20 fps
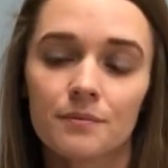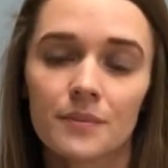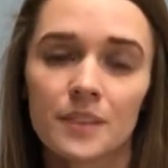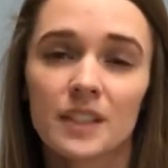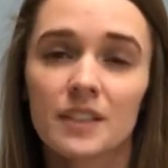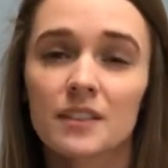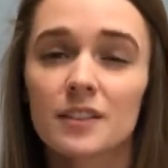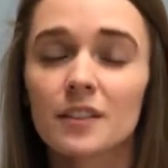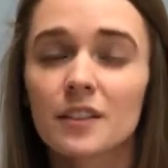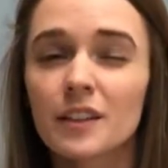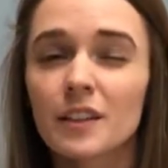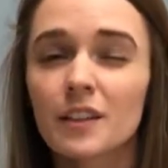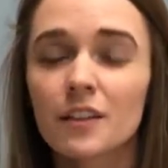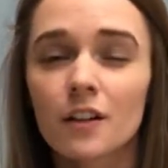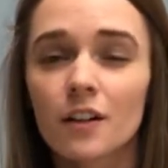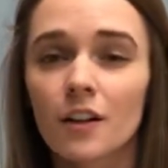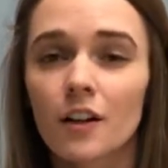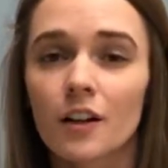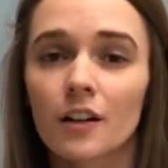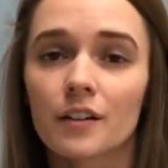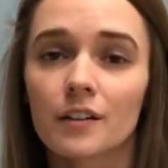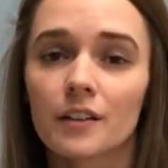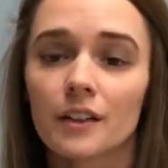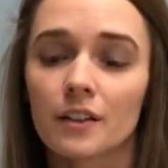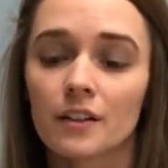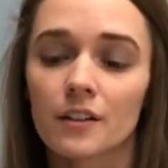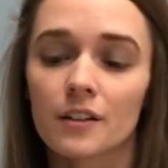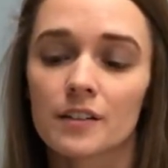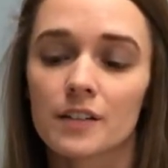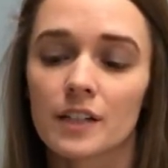So there
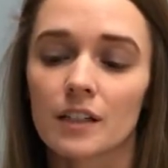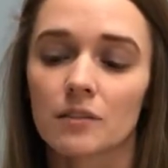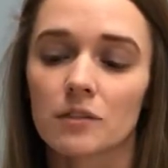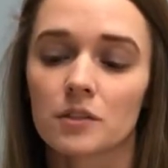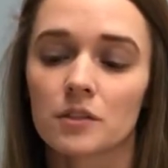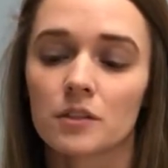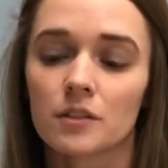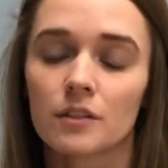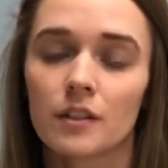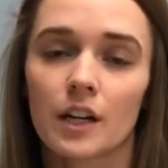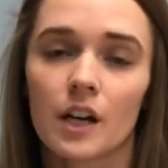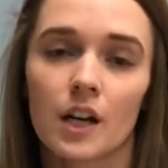are several.